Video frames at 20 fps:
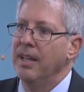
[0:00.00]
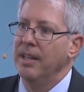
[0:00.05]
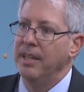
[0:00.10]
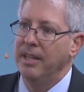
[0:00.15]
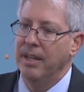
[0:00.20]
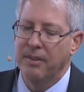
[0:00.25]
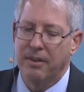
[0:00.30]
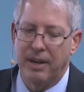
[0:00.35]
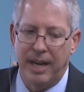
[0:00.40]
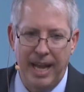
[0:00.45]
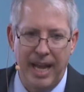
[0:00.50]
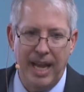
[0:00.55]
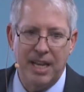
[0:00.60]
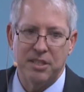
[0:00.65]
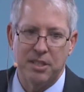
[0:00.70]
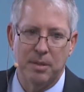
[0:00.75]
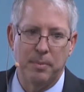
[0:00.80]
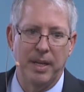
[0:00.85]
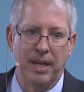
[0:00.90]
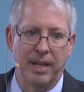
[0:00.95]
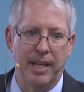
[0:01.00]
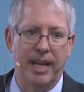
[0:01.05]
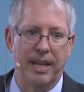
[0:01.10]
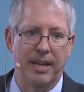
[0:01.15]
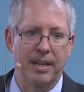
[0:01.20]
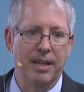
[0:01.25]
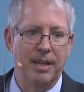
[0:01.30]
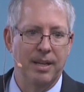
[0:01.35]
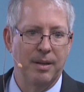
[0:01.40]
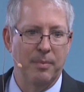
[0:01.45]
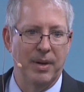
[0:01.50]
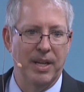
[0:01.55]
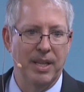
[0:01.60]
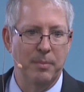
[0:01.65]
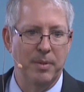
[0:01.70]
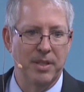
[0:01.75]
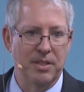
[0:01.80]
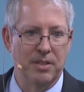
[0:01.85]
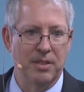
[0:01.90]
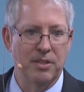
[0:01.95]
The other has to be led by
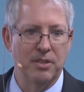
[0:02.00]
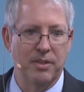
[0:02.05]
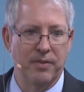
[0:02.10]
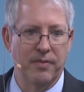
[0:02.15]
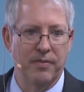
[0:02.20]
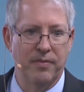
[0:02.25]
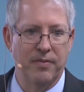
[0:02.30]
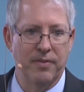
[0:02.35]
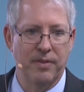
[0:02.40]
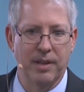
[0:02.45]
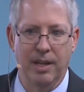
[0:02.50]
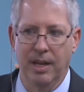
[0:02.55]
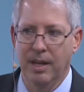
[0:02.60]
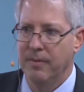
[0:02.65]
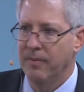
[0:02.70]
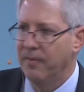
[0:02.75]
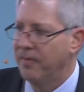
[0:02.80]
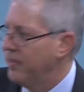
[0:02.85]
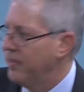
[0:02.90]
the business. Okay?